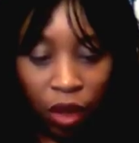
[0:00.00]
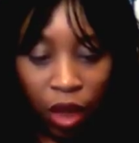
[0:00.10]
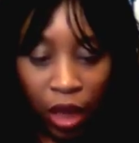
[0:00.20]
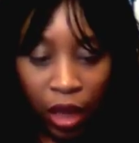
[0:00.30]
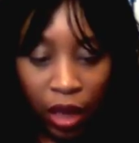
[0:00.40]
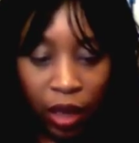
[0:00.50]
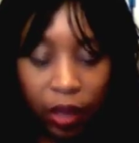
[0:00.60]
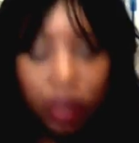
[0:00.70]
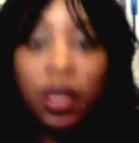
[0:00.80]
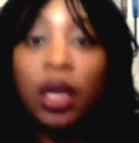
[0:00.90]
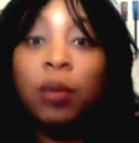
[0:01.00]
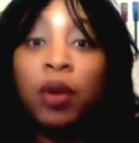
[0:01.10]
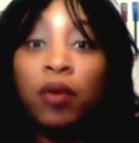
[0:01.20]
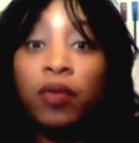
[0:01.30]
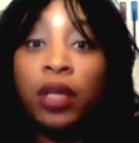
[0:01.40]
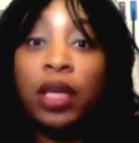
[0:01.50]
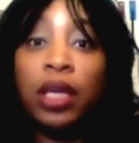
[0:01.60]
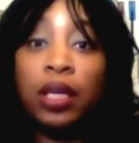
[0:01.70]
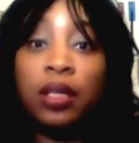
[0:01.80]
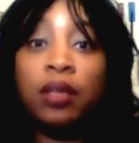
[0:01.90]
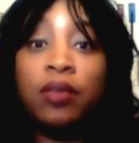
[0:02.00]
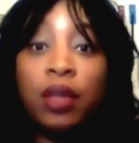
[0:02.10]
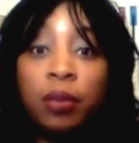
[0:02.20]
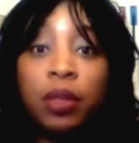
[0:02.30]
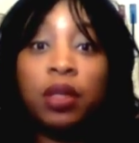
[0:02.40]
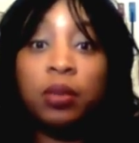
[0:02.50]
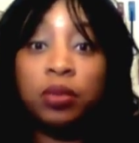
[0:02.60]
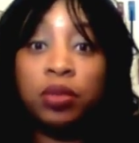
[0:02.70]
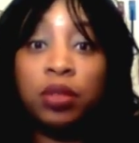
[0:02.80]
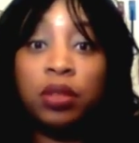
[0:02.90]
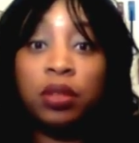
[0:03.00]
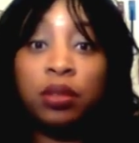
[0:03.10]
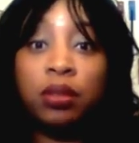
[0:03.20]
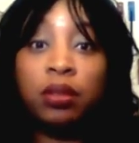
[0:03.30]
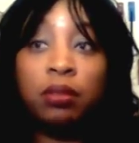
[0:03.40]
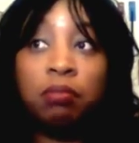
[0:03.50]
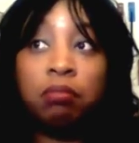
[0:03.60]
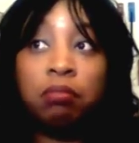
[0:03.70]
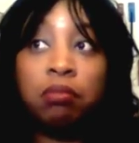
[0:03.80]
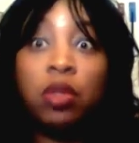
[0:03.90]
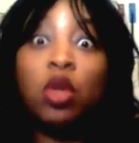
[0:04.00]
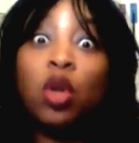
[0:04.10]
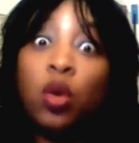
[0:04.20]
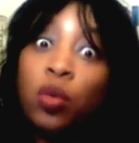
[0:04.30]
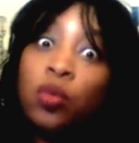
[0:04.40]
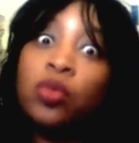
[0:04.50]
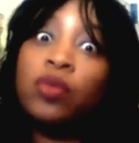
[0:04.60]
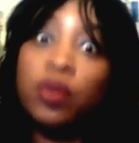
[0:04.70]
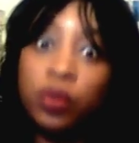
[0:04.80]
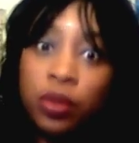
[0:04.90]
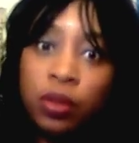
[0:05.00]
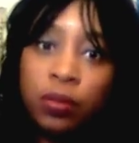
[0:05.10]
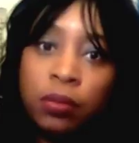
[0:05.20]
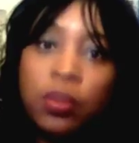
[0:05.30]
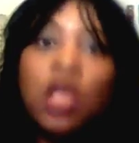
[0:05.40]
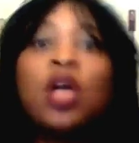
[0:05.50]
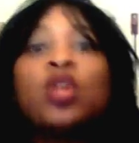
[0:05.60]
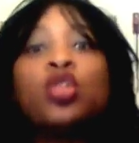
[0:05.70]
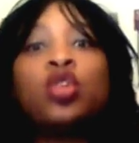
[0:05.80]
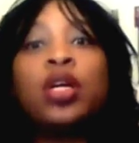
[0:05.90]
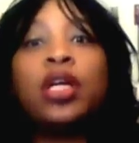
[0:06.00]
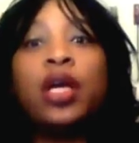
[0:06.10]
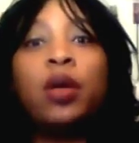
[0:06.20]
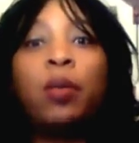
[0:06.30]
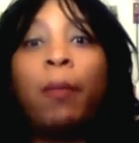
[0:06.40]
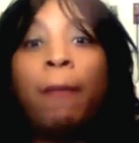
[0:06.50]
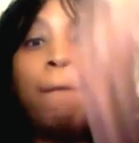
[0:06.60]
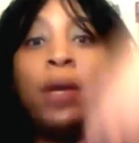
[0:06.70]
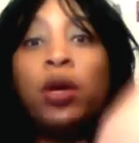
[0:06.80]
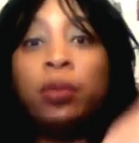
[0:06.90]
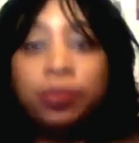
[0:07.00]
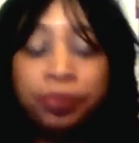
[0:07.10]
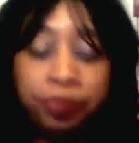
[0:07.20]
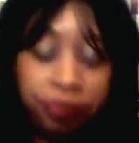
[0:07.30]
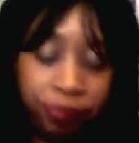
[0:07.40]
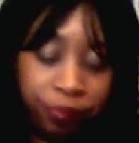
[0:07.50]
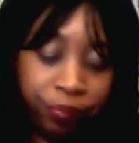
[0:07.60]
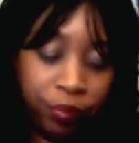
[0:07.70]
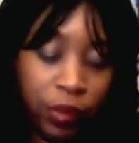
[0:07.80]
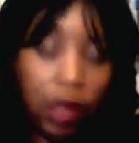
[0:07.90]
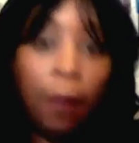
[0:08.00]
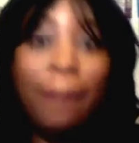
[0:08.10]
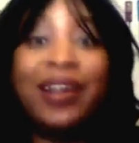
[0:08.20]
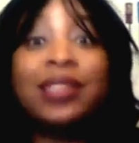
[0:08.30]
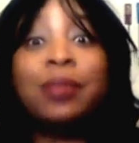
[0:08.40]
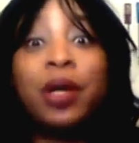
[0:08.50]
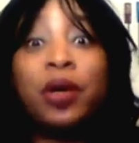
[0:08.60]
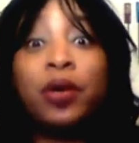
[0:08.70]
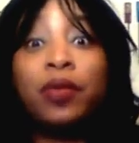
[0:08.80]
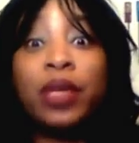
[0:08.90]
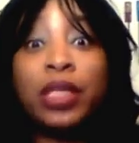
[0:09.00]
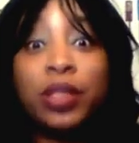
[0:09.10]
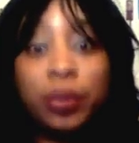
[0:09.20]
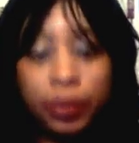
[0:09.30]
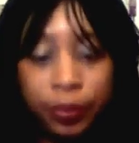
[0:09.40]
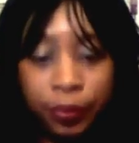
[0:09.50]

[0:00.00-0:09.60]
I came off the end of that pickup truck, nose first, straight down. Boop! Bust my whole face open.